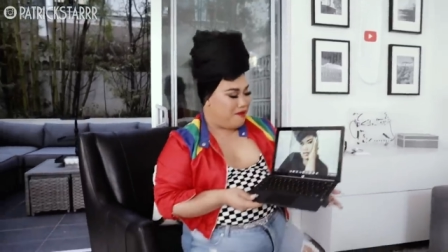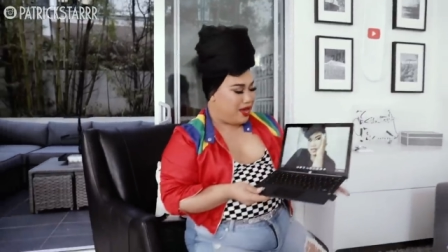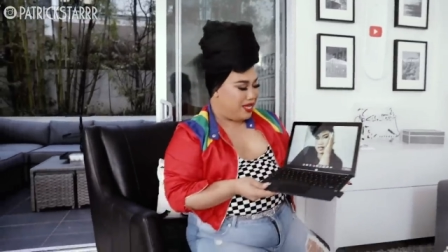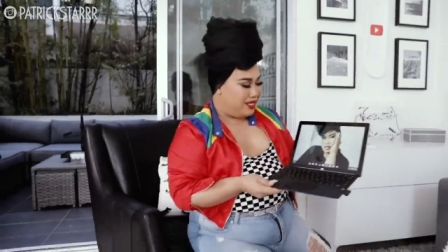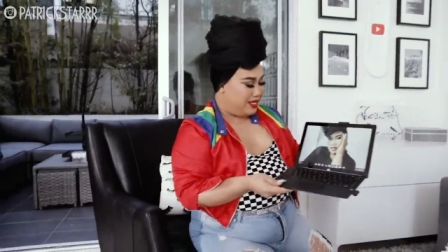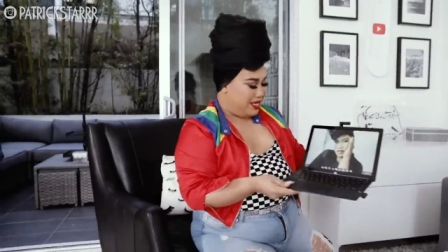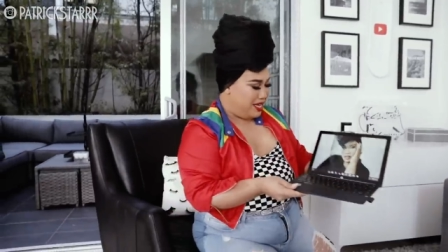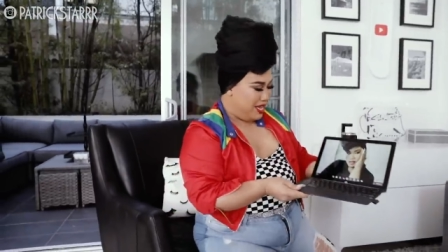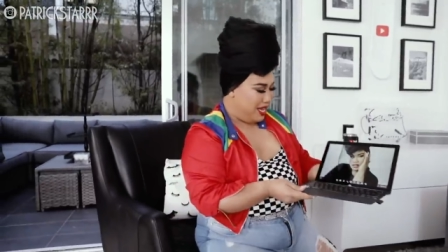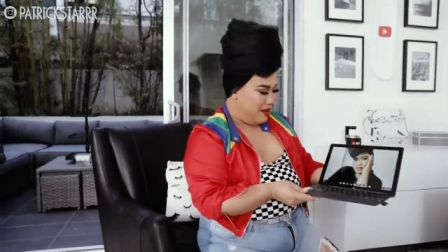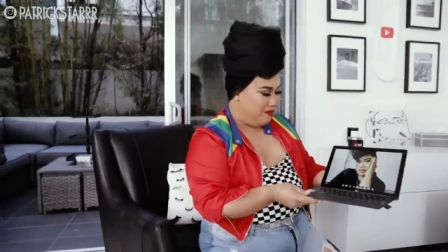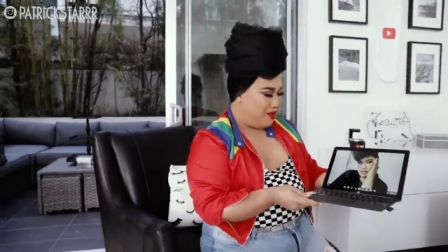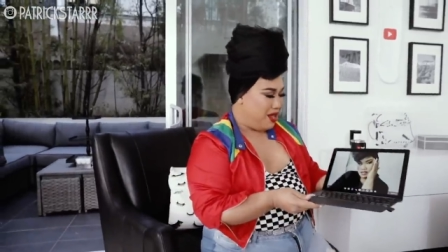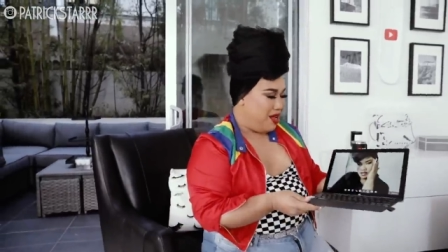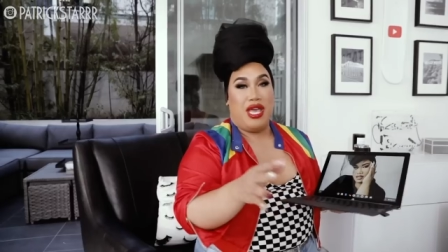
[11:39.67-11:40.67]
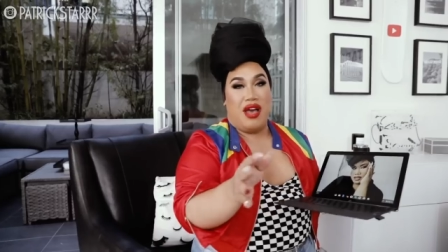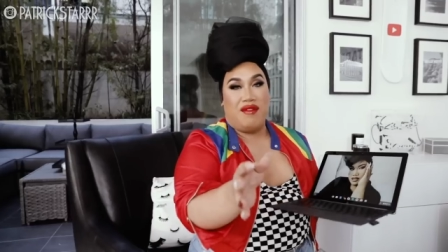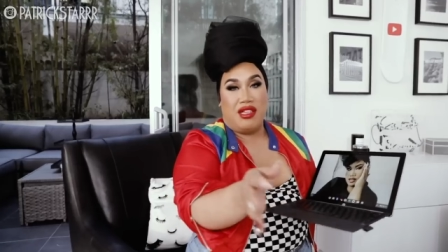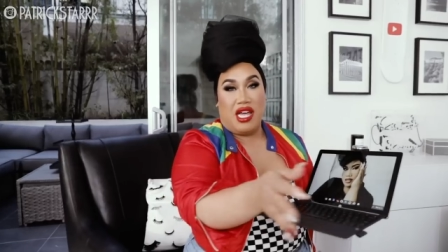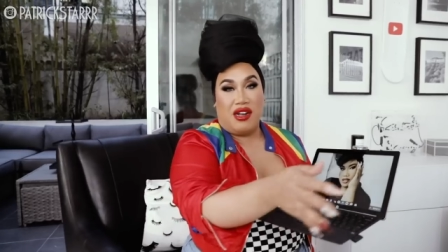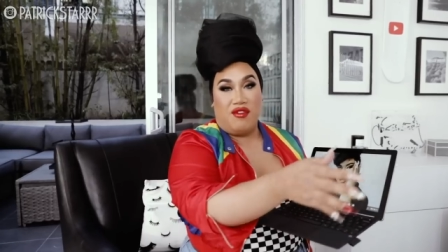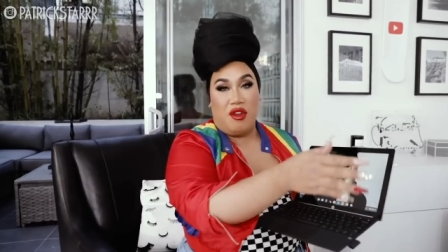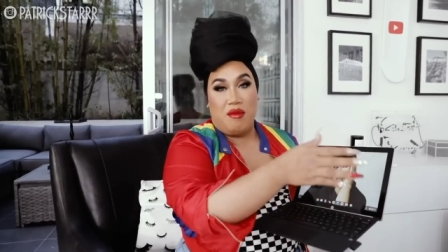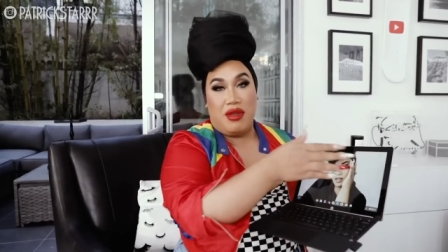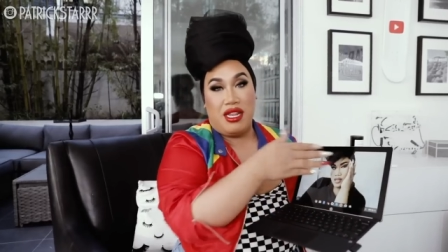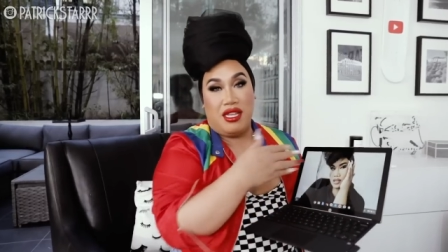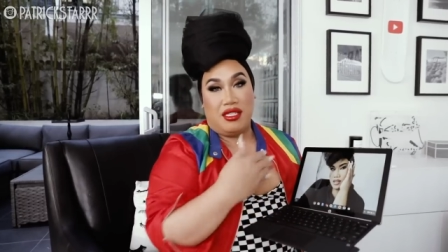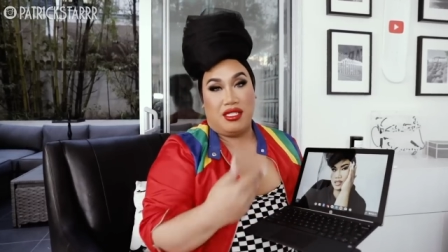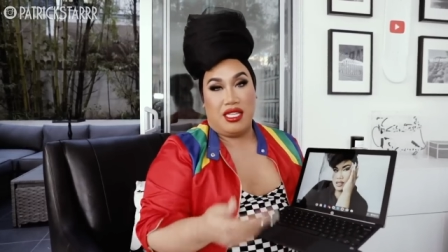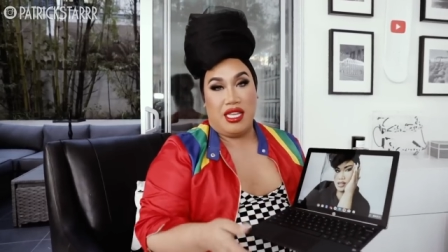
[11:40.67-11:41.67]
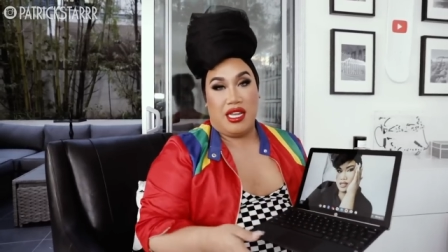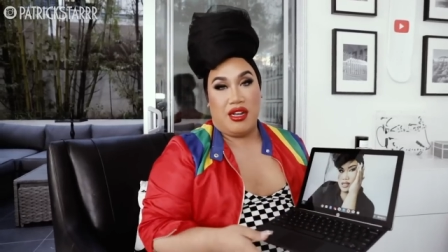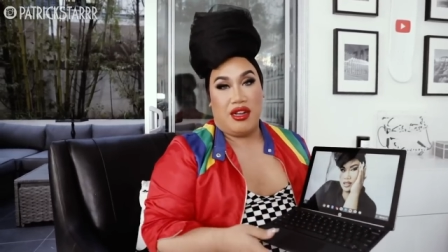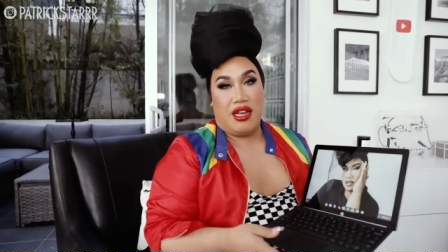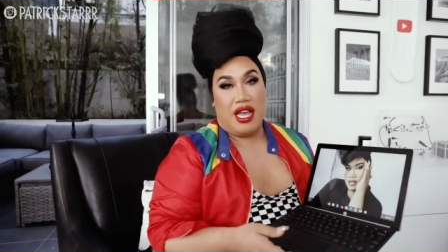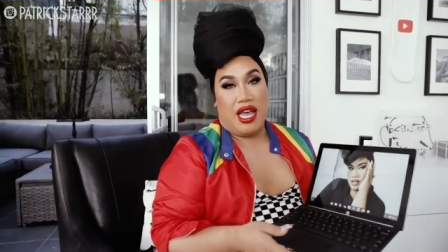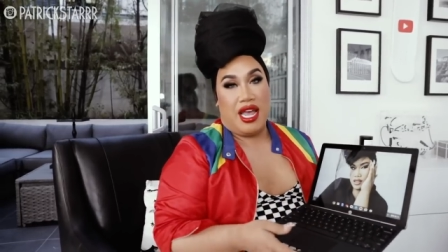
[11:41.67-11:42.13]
of my team, we have a lot of our meetings here,